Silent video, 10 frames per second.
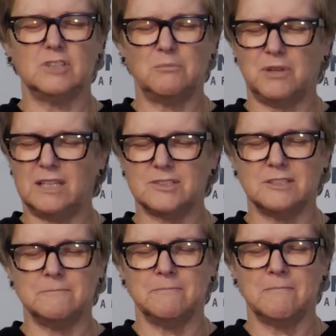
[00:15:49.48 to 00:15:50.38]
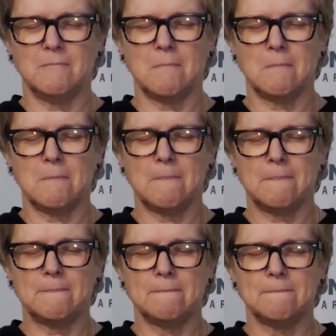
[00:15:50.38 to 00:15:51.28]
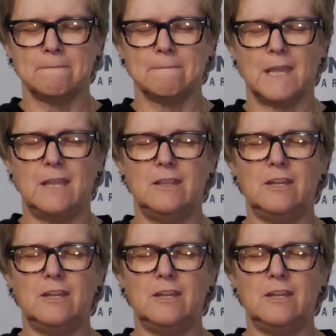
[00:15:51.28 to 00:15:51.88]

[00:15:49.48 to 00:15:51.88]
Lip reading: unpleasant. And